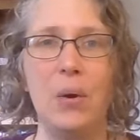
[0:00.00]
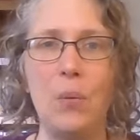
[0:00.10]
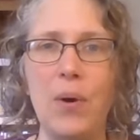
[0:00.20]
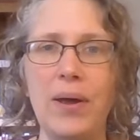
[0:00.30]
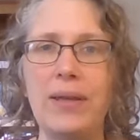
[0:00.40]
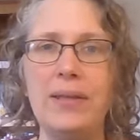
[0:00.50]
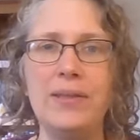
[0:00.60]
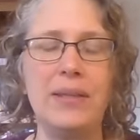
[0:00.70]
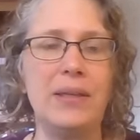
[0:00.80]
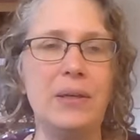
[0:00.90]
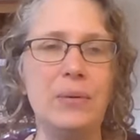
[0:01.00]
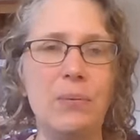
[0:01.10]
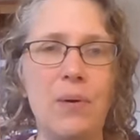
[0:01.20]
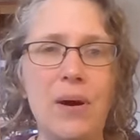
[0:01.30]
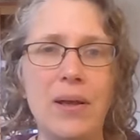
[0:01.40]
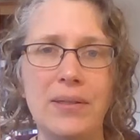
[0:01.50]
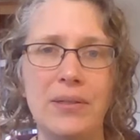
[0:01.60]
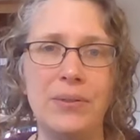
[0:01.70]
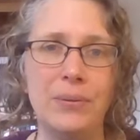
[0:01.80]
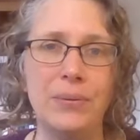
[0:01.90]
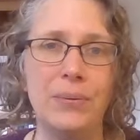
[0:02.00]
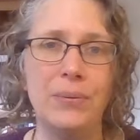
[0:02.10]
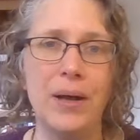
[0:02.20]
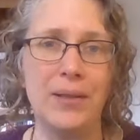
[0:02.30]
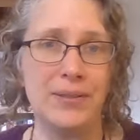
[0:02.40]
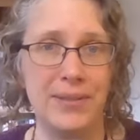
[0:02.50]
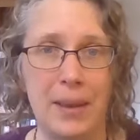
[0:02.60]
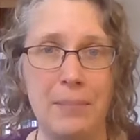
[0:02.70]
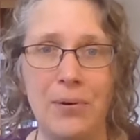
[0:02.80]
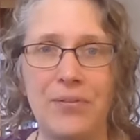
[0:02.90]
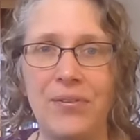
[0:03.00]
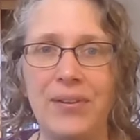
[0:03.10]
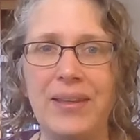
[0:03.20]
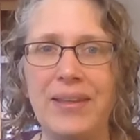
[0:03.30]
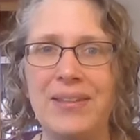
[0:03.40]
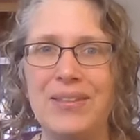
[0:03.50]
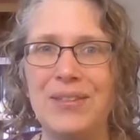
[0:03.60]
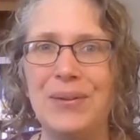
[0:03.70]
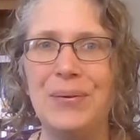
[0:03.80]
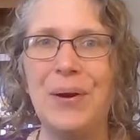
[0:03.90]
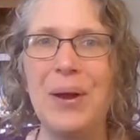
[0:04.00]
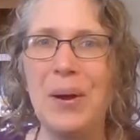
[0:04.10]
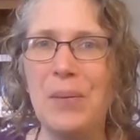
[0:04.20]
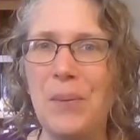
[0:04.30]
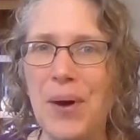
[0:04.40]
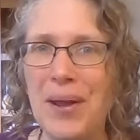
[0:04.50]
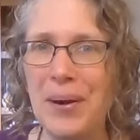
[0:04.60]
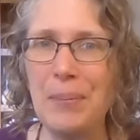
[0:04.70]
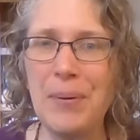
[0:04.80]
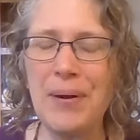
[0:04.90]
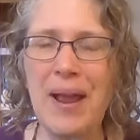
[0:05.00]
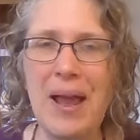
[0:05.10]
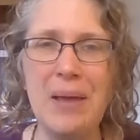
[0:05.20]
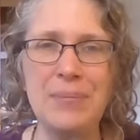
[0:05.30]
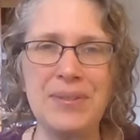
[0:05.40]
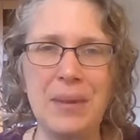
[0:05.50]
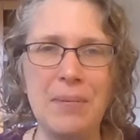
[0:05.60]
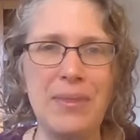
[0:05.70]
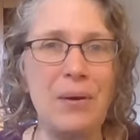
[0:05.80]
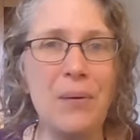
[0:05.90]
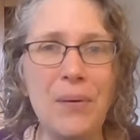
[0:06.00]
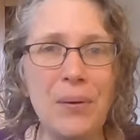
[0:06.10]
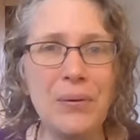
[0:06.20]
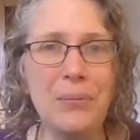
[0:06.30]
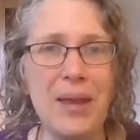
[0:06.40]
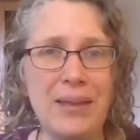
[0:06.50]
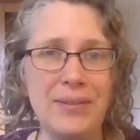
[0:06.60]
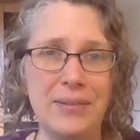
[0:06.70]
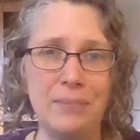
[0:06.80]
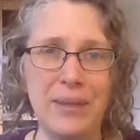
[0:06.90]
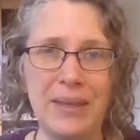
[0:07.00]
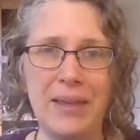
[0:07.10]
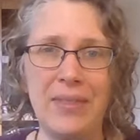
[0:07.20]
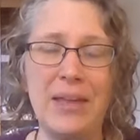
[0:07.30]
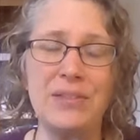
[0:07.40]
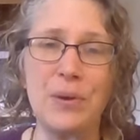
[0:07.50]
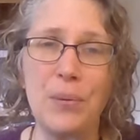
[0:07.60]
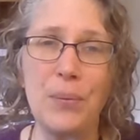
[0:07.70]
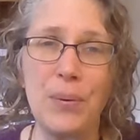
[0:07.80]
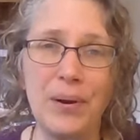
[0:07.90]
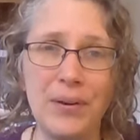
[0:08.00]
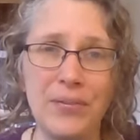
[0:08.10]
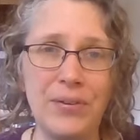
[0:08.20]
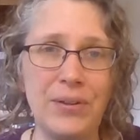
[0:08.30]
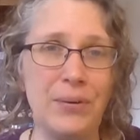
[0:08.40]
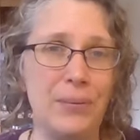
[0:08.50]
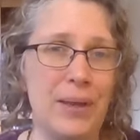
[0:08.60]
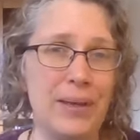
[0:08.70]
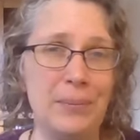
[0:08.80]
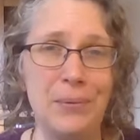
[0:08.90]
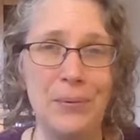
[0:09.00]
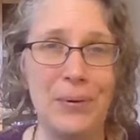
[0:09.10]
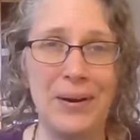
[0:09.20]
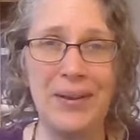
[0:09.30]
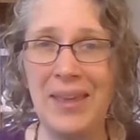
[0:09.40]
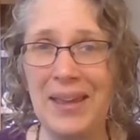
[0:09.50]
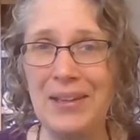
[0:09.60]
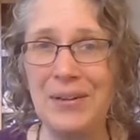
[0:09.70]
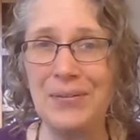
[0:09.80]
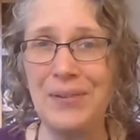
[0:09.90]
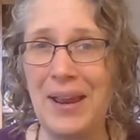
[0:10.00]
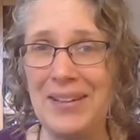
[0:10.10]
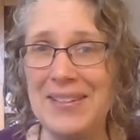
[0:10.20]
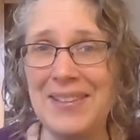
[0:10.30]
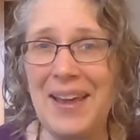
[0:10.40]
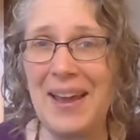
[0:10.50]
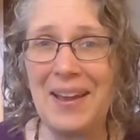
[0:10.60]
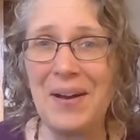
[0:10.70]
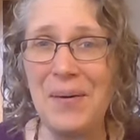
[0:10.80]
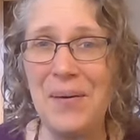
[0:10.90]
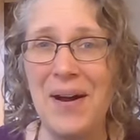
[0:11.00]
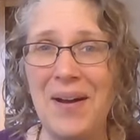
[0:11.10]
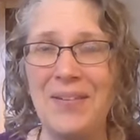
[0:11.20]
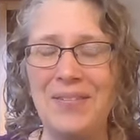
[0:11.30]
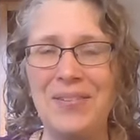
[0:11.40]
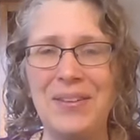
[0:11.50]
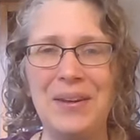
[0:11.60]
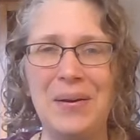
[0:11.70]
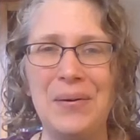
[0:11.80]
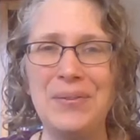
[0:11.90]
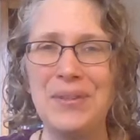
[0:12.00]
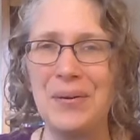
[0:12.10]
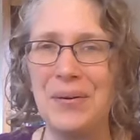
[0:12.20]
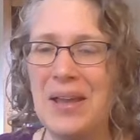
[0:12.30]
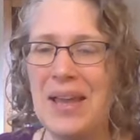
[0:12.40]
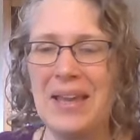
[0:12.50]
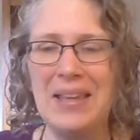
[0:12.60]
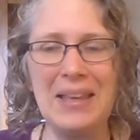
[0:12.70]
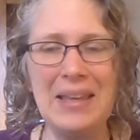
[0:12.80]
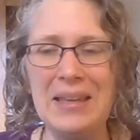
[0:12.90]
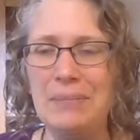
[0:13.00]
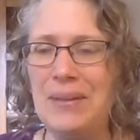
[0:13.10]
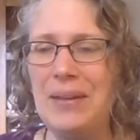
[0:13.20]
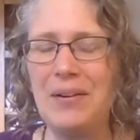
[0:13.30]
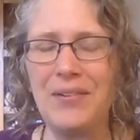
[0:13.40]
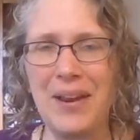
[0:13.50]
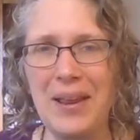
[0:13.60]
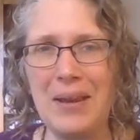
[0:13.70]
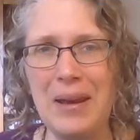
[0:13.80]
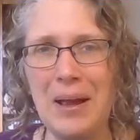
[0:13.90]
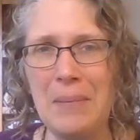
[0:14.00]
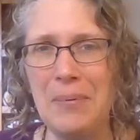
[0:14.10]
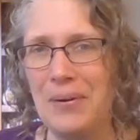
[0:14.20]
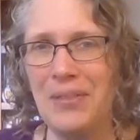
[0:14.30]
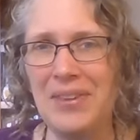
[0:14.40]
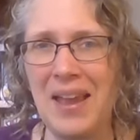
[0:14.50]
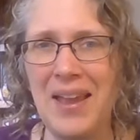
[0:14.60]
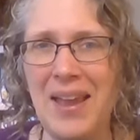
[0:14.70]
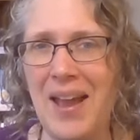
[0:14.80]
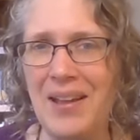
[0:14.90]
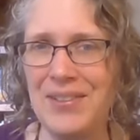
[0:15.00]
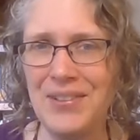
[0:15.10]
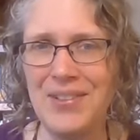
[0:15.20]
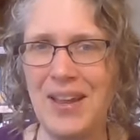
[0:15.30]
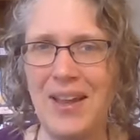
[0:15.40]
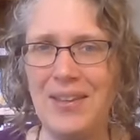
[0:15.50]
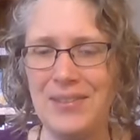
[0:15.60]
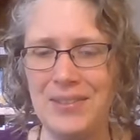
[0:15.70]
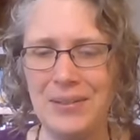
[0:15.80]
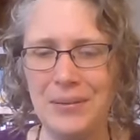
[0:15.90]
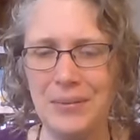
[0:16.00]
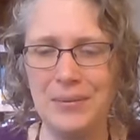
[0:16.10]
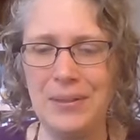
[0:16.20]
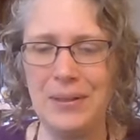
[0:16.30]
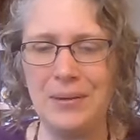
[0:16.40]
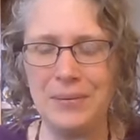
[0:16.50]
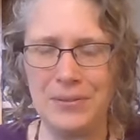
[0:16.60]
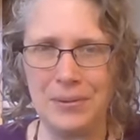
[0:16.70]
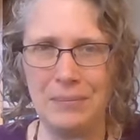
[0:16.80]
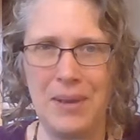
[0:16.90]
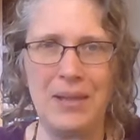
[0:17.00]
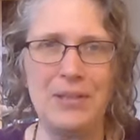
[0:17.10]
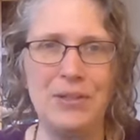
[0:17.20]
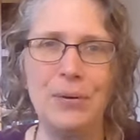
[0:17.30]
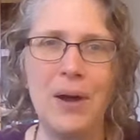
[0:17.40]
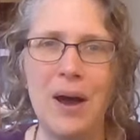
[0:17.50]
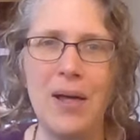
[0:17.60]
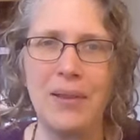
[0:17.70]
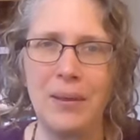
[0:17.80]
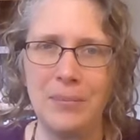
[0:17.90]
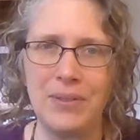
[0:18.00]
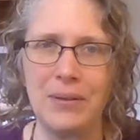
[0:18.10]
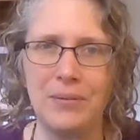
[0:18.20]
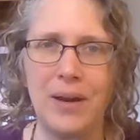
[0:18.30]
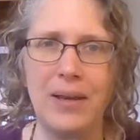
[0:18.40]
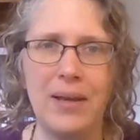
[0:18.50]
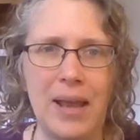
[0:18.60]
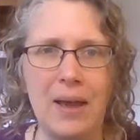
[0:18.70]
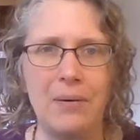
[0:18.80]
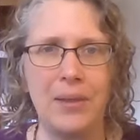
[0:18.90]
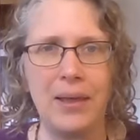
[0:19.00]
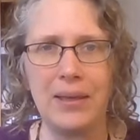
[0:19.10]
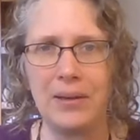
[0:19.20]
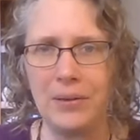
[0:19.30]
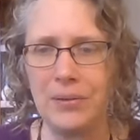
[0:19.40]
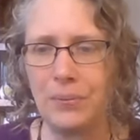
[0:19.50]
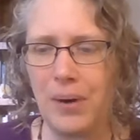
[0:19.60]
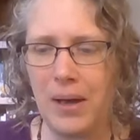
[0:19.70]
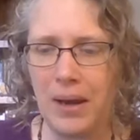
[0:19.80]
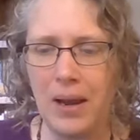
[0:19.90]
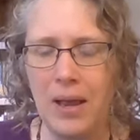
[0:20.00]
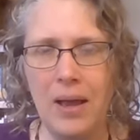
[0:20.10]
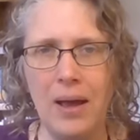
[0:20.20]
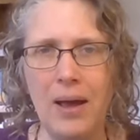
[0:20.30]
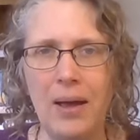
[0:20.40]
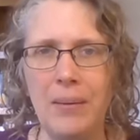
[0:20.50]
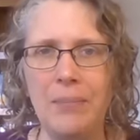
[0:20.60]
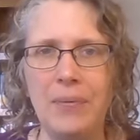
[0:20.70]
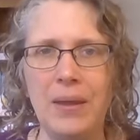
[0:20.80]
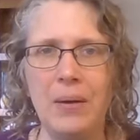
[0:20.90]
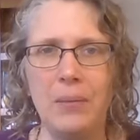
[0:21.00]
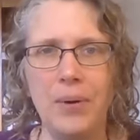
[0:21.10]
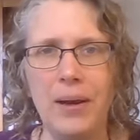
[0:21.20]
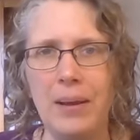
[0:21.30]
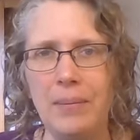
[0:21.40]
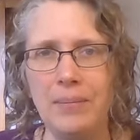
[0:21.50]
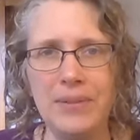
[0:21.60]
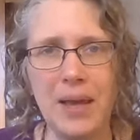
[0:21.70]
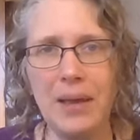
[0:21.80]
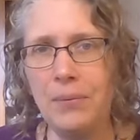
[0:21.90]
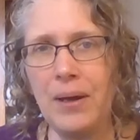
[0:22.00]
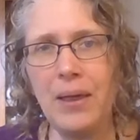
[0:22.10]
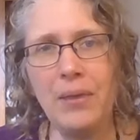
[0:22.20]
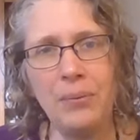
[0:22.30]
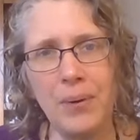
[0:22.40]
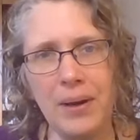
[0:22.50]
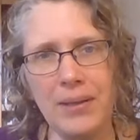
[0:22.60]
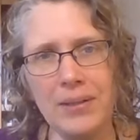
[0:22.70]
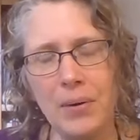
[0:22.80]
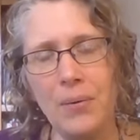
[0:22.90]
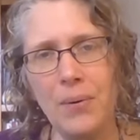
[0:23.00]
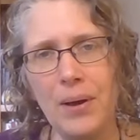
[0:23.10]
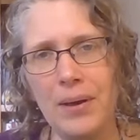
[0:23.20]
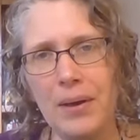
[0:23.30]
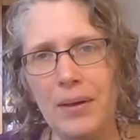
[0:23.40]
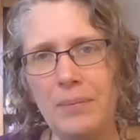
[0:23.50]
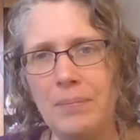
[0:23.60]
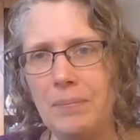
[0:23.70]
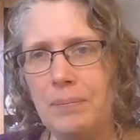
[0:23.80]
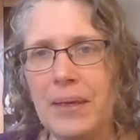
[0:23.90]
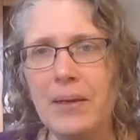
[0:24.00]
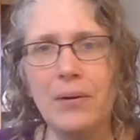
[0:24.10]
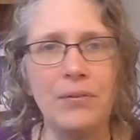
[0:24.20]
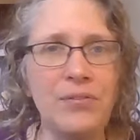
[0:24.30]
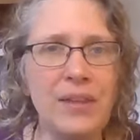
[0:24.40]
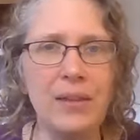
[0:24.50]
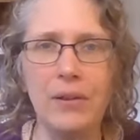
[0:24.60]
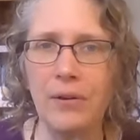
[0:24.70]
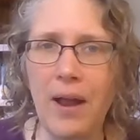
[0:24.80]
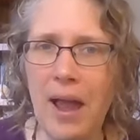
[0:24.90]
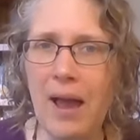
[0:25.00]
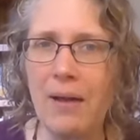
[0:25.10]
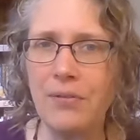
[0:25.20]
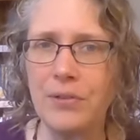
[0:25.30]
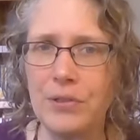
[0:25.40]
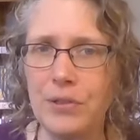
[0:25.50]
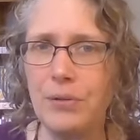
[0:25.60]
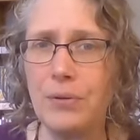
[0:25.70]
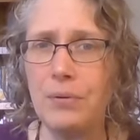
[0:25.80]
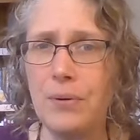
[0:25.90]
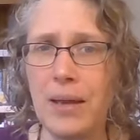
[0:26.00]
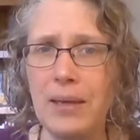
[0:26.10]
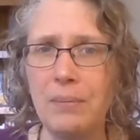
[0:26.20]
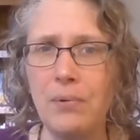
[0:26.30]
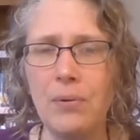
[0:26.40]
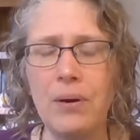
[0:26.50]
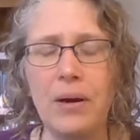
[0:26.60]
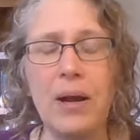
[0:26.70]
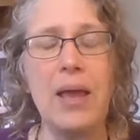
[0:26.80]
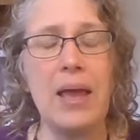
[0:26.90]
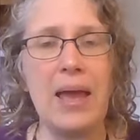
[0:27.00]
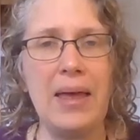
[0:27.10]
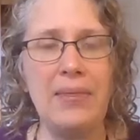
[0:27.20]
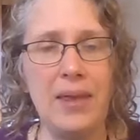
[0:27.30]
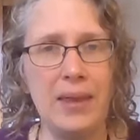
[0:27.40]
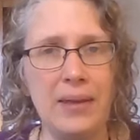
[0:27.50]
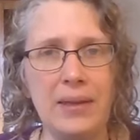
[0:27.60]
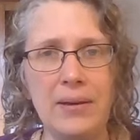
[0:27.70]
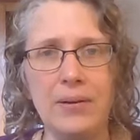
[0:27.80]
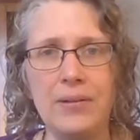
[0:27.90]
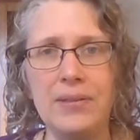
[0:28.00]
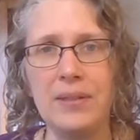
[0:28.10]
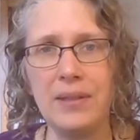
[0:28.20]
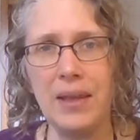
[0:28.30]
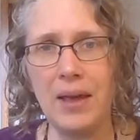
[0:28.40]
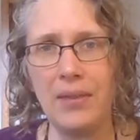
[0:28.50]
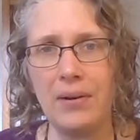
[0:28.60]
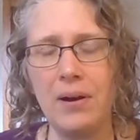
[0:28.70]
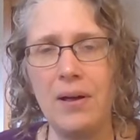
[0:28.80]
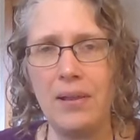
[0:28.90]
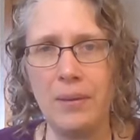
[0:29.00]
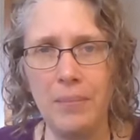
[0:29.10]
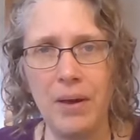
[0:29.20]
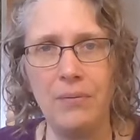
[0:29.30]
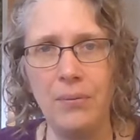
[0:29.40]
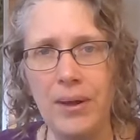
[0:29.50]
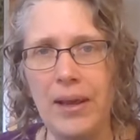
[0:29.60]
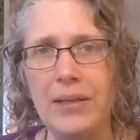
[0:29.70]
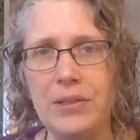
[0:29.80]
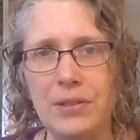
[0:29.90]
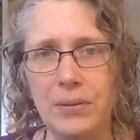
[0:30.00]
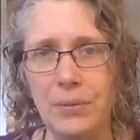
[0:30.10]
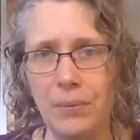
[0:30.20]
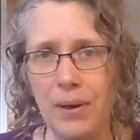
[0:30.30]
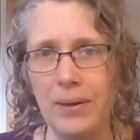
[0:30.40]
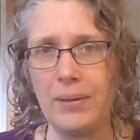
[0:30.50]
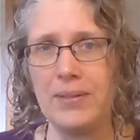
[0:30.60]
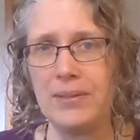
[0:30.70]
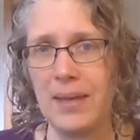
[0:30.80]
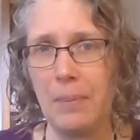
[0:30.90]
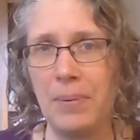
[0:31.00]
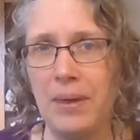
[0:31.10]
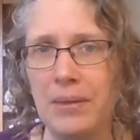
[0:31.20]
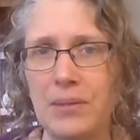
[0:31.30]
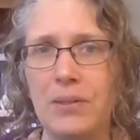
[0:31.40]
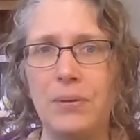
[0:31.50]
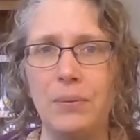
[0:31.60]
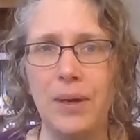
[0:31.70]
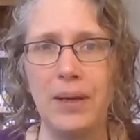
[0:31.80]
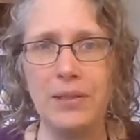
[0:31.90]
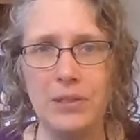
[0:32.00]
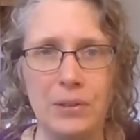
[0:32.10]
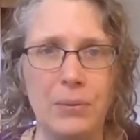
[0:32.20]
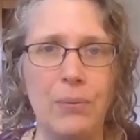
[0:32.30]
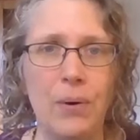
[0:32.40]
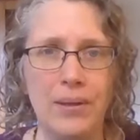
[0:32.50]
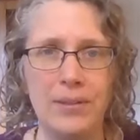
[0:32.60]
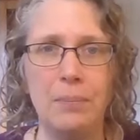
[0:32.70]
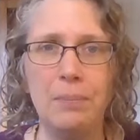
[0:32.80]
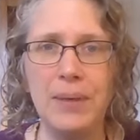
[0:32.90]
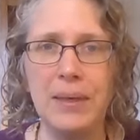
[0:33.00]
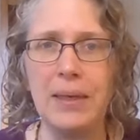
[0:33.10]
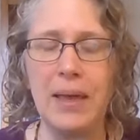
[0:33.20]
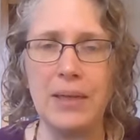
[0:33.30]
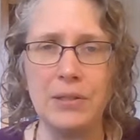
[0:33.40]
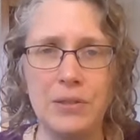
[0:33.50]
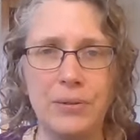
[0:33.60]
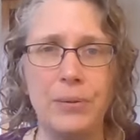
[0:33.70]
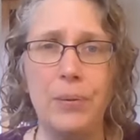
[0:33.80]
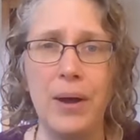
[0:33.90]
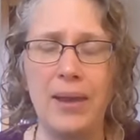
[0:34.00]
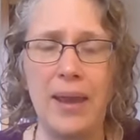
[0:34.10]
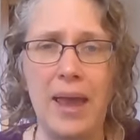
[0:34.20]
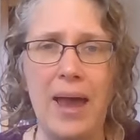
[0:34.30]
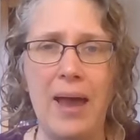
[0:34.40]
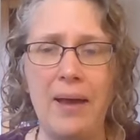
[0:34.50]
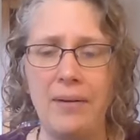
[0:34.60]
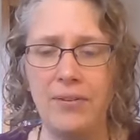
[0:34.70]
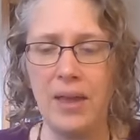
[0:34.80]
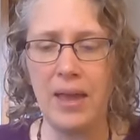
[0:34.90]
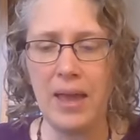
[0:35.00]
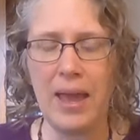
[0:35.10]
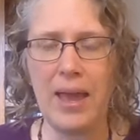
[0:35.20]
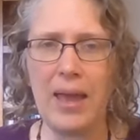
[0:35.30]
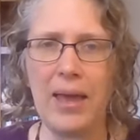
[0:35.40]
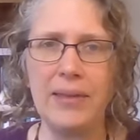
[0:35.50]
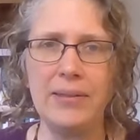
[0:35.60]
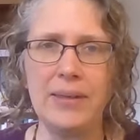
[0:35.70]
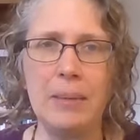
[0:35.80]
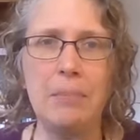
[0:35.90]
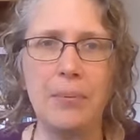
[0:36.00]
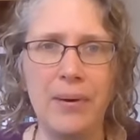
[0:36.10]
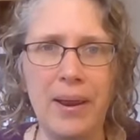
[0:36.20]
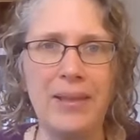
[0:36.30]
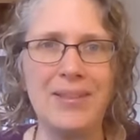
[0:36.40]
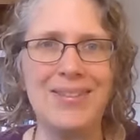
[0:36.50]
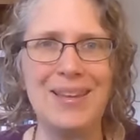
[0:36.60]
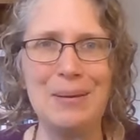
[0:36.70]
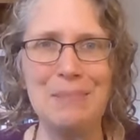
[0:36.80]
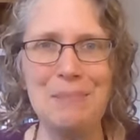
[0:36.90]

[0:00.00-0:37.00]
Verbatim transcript: What is it you want to uh, step more fully into? What are perhaps some of the old ways of being that don't work for you anymore that you're ready to let go of? You know, so it can be a great uh, birthday exercise to, you know, sort of make two columns and write it out. Like, here's what um, what I'm done with, what I don't want to be or feel or have or do anymore. And then here's the other column of what I do want to step into, what I do want to be and do and have and embrace and